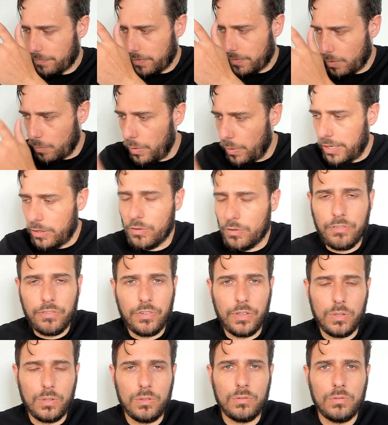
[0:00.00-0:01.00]
where you
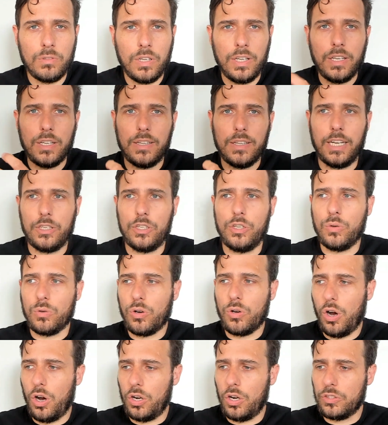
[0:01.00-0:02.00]
feel that you
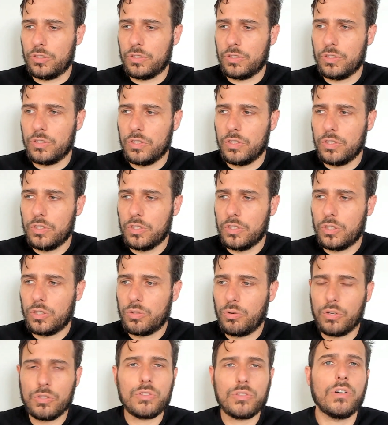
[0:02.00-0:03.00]
can't
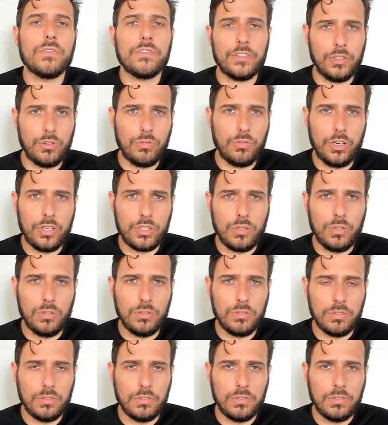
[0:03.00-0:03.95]
cross over a threshold?